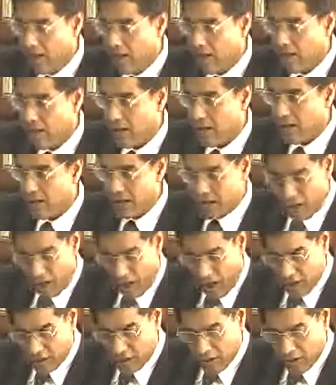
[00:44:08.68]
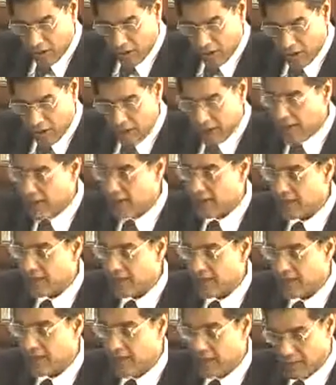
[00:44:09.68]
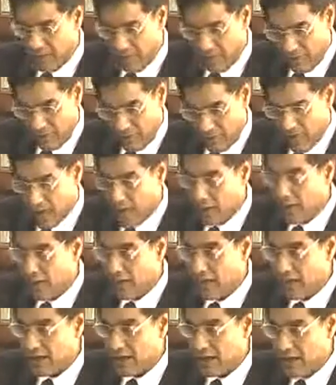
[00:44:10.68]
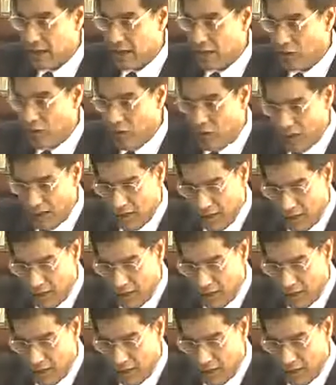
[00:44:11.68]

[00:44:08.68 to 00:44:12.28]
it talks about deduction of what?